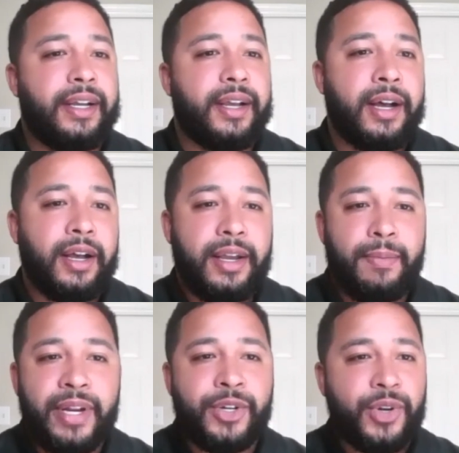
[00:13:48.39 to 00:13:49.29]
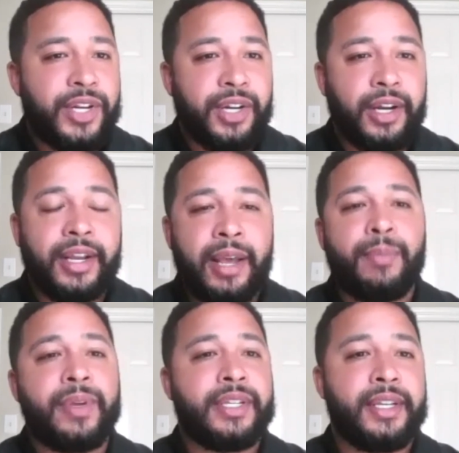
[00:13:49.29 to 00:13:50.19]
Administration on
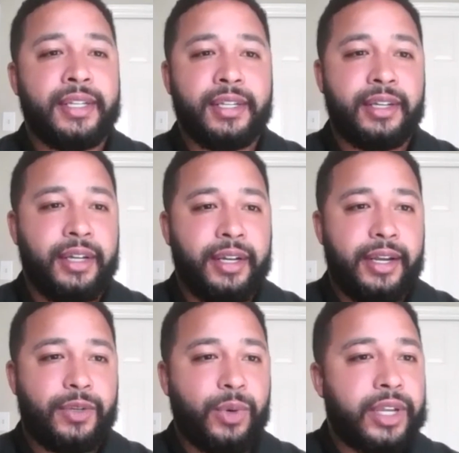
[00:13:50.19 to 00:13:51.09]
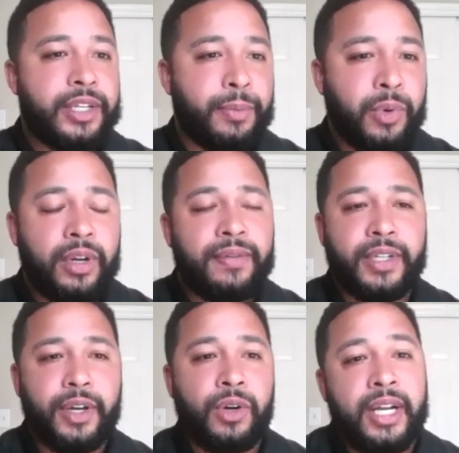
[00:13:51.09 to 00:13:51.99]
campus is really supportive.
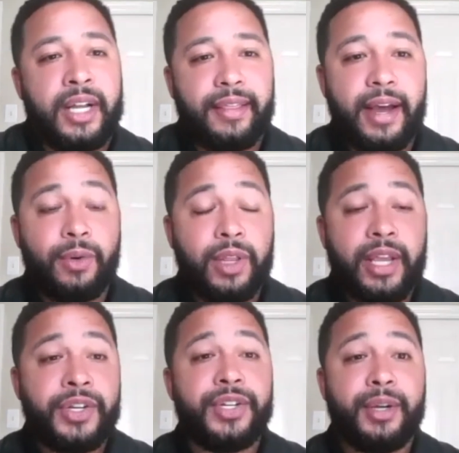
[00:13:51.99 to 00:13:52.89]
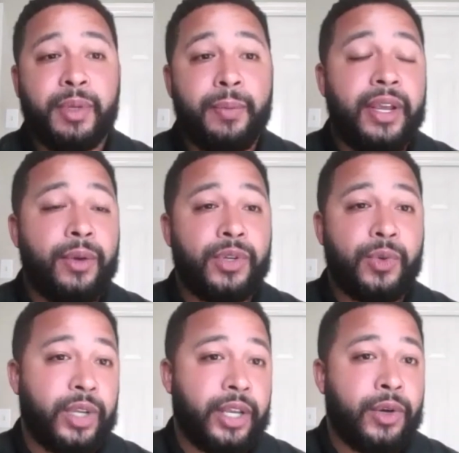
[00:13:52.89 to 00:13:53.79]
So that relationship to me
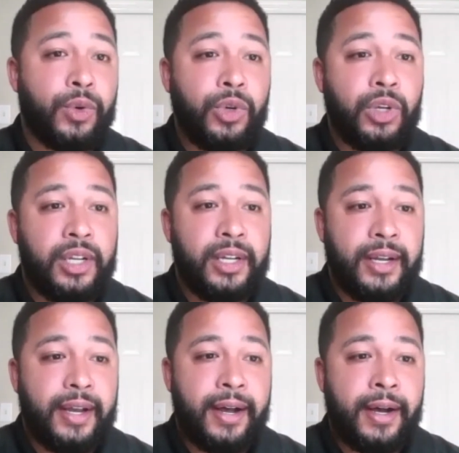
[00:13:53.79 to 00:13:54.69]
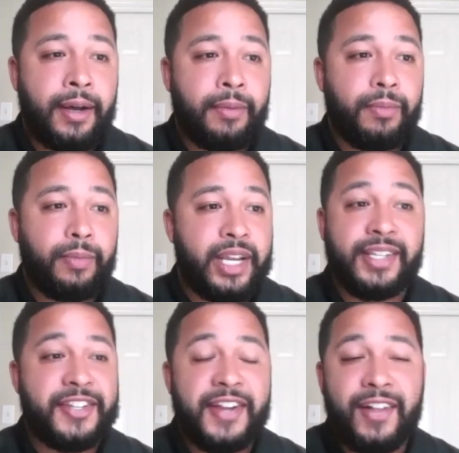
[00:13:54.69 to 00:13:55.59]
was really cool
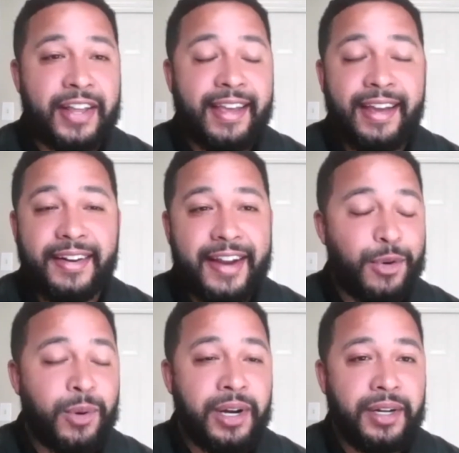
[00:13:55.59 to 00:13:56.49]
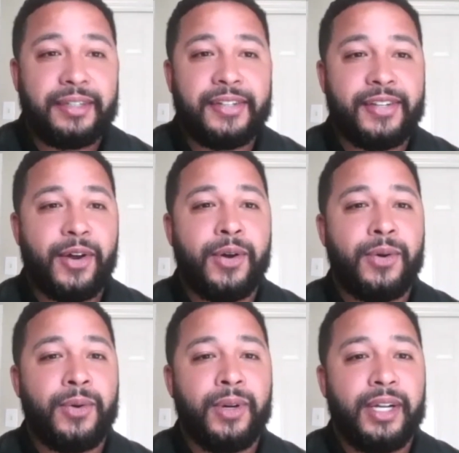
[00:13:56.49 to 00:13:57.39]
because it's not like that everywhere.
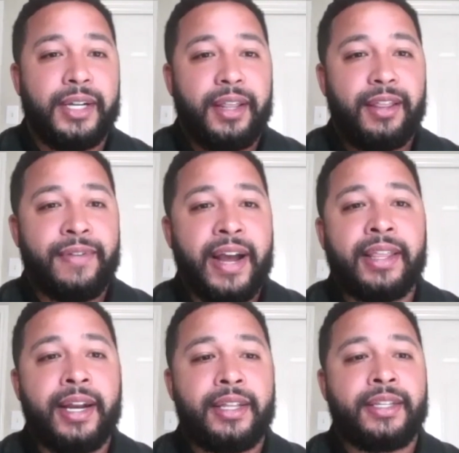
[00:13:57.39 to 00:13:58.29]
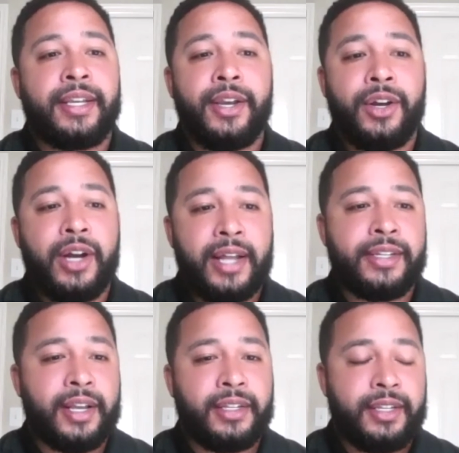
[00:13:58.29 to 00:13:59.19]
So the fact that it's here at
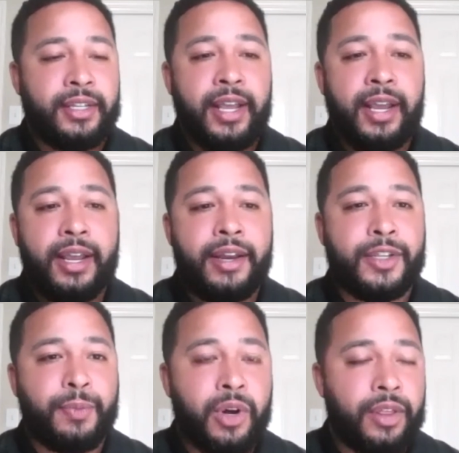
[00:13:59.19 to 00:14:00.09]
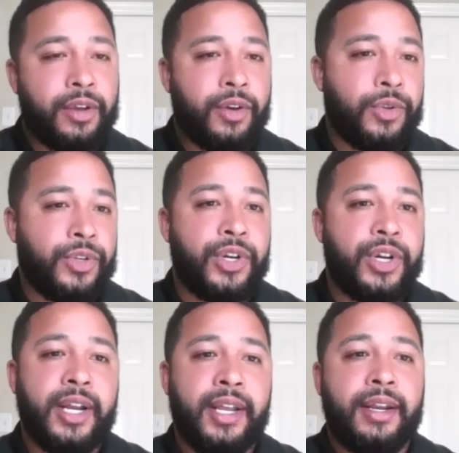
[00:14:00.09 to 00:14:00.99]
Texas State and it's part of the culture
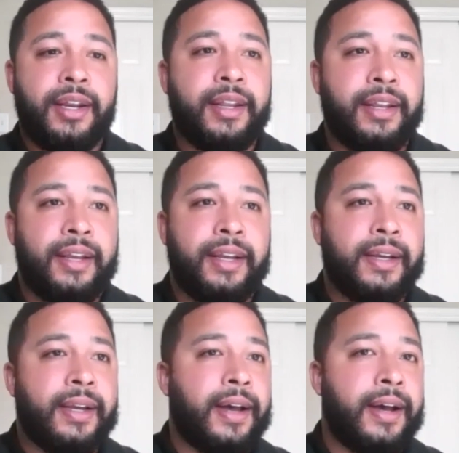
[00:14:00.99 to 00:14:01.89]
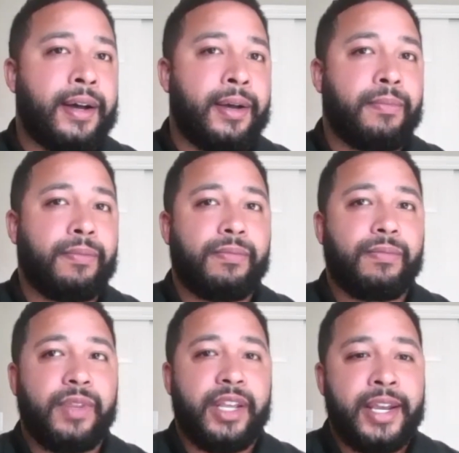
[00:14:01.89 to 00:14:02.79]
and
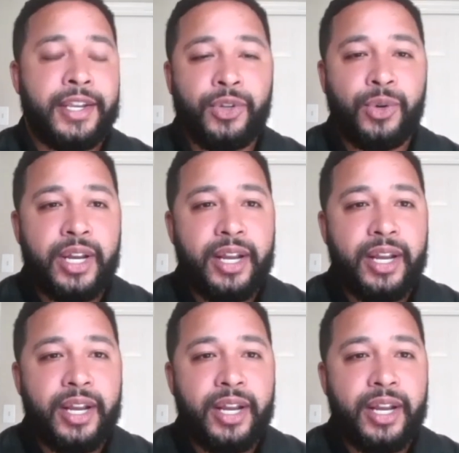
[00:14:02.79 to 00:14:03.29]
the history,